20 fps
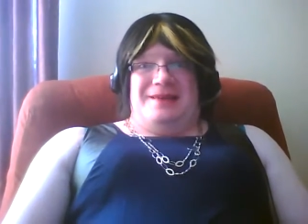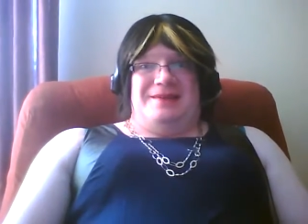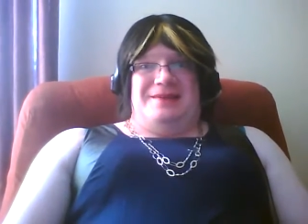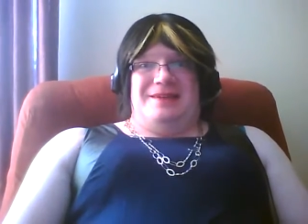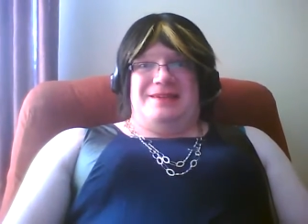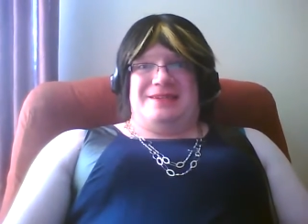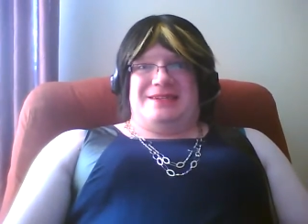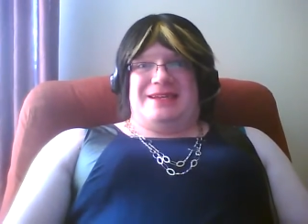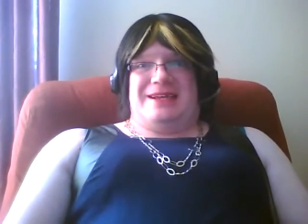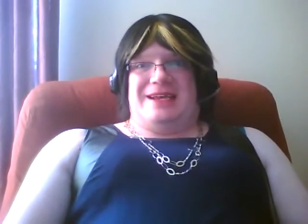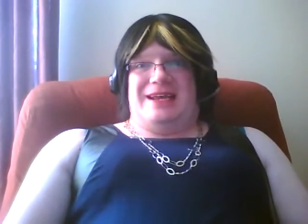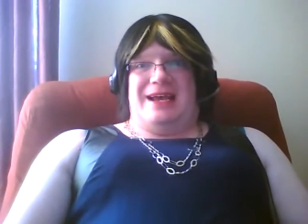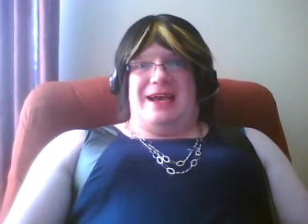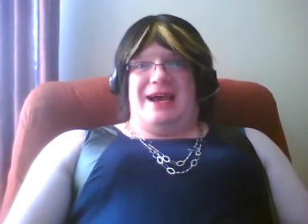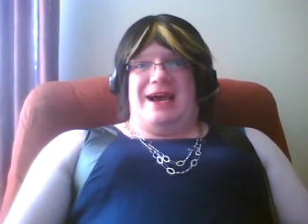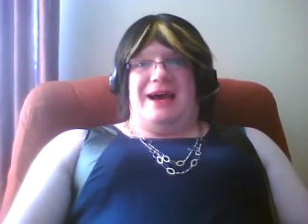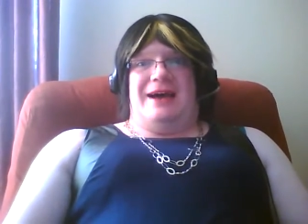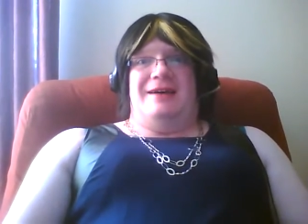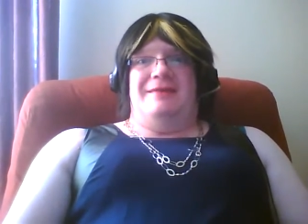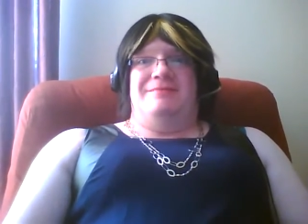I was like,
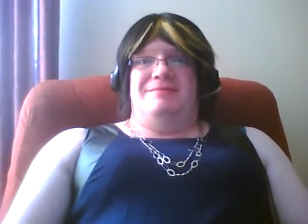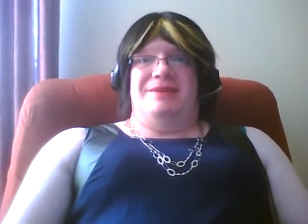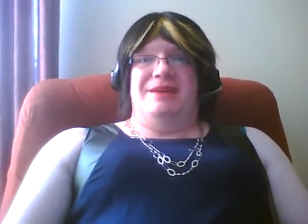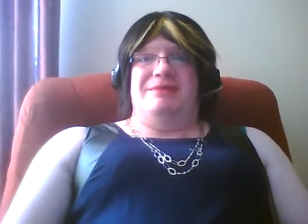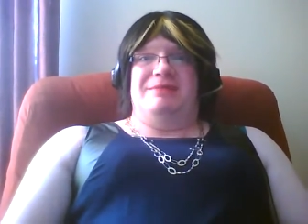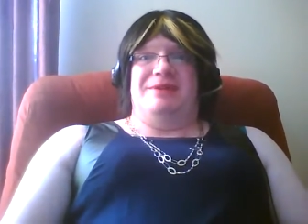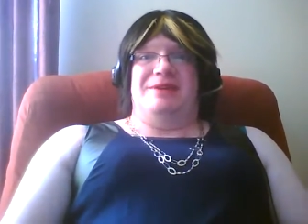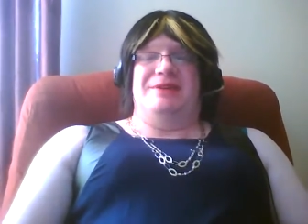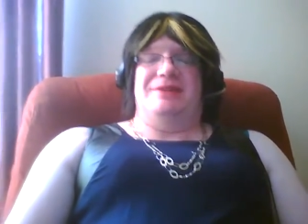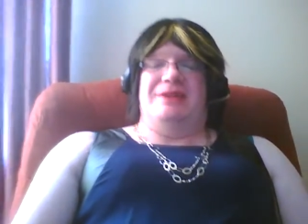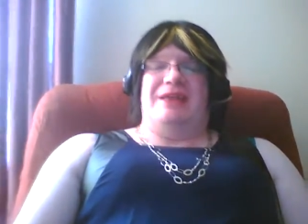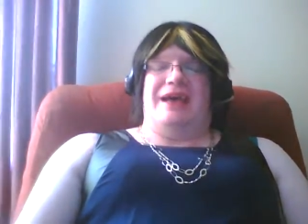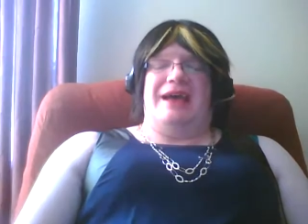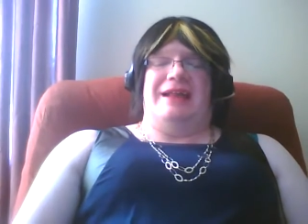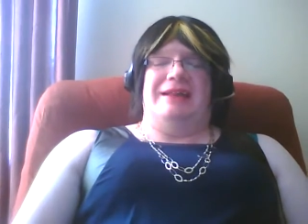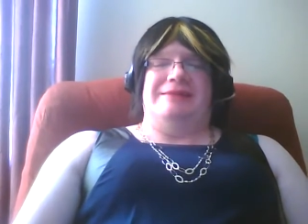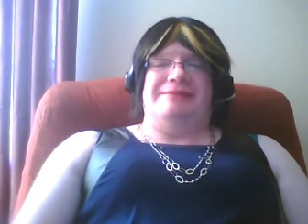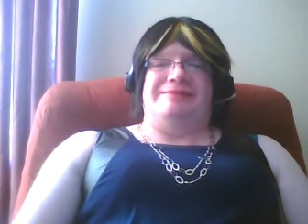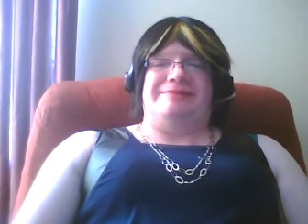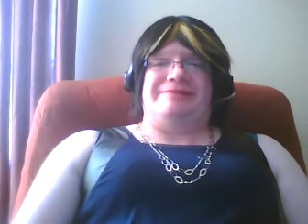yeah, people do that.
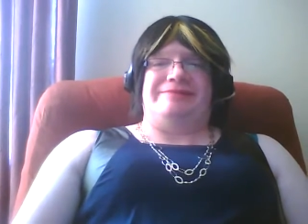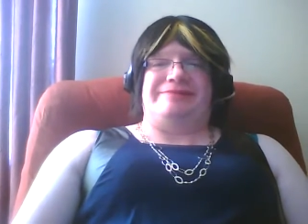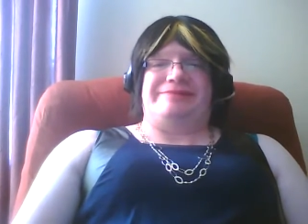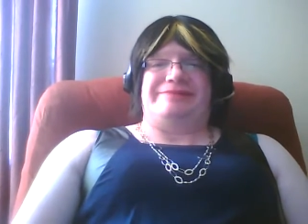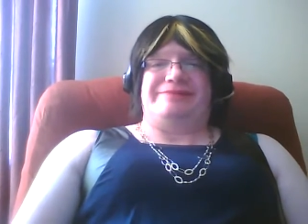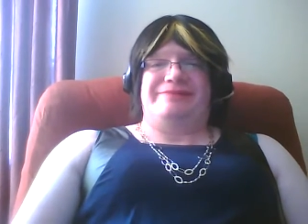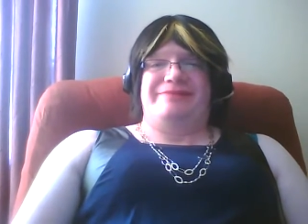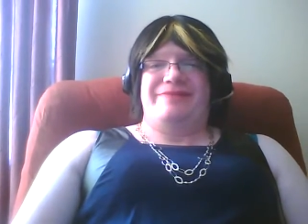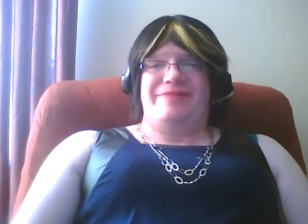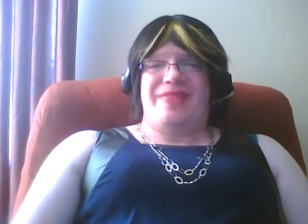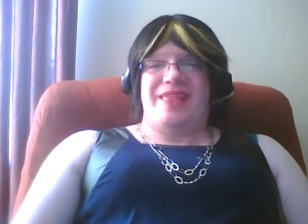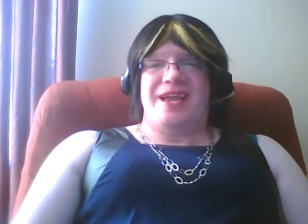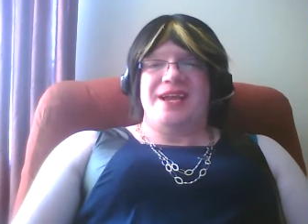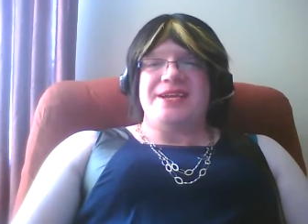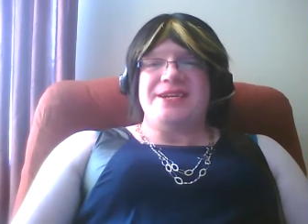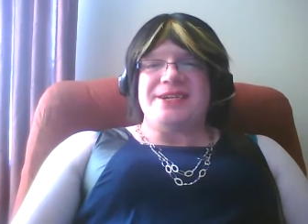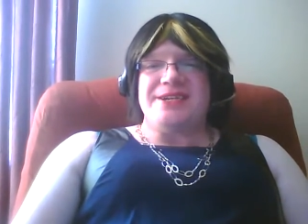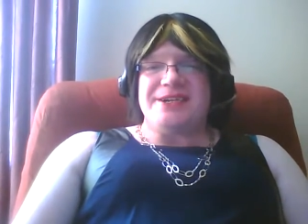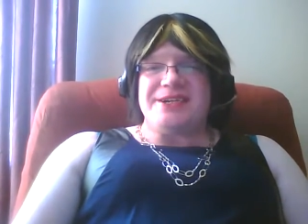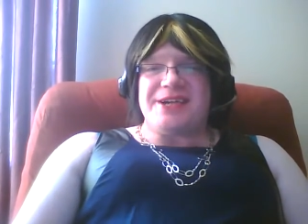
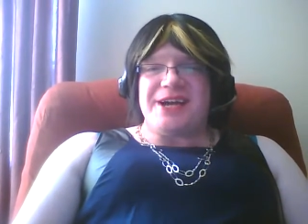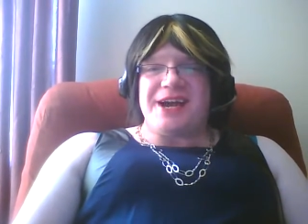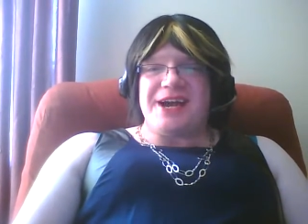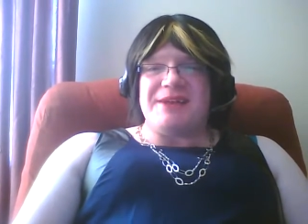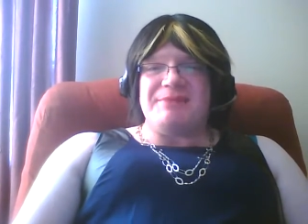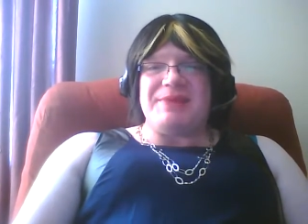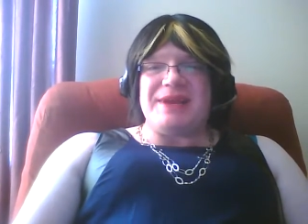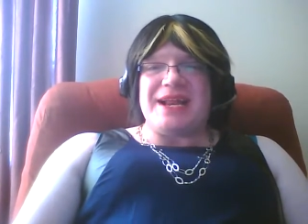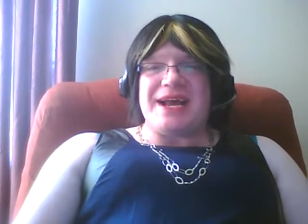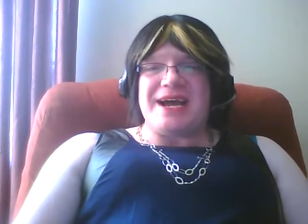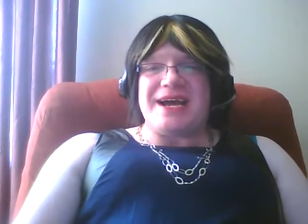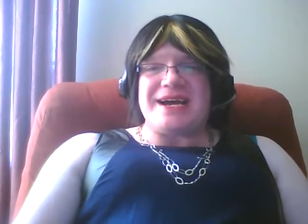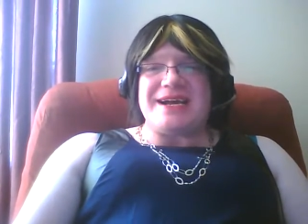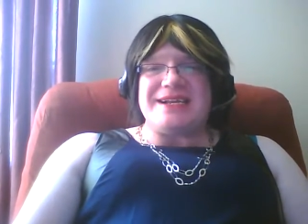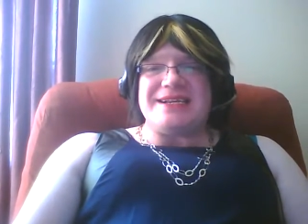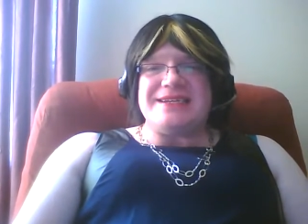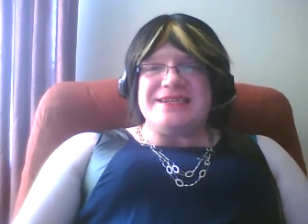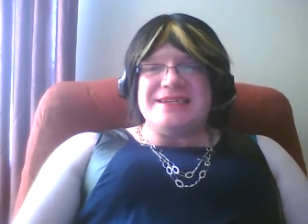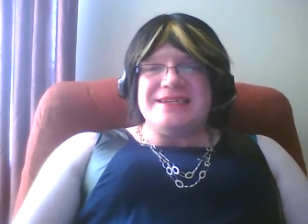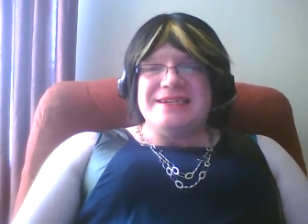So try and be
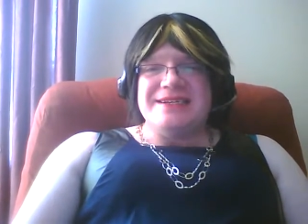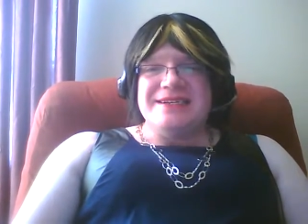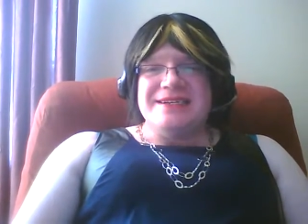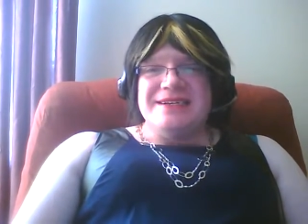nice.